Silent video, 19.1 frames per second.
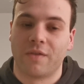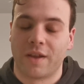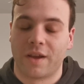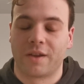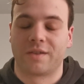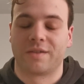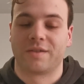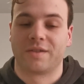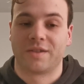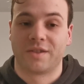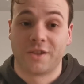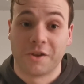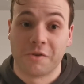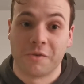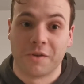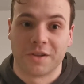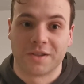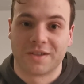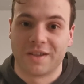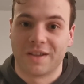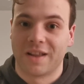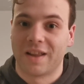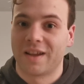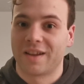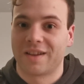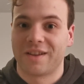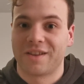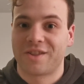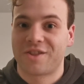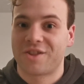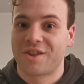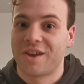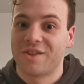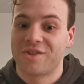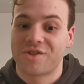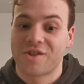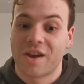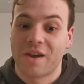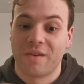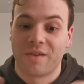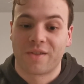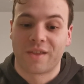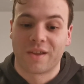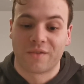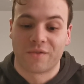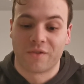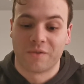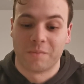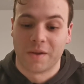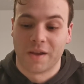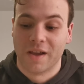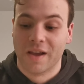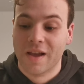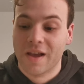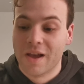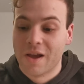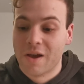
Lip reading: Like seriously, like it changed everything for me.